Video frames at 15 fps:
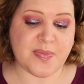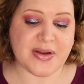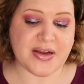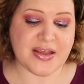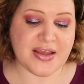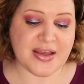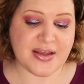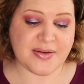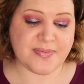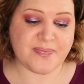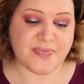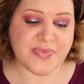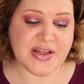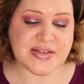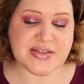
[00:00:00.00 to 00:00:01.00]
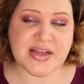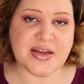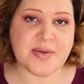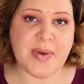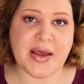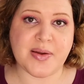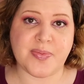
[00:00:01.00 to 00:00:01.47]
But again, it's
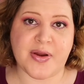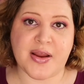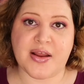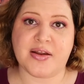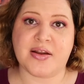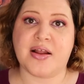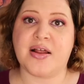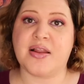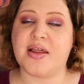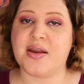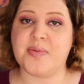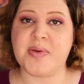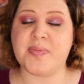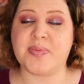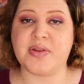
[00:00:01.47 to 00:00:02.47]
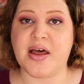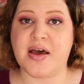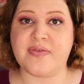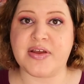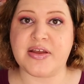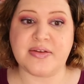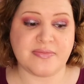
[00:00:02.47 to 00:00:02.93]
not a bad brand. A lot of people
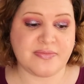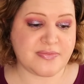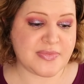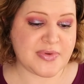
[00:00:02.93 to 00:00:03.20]
love it.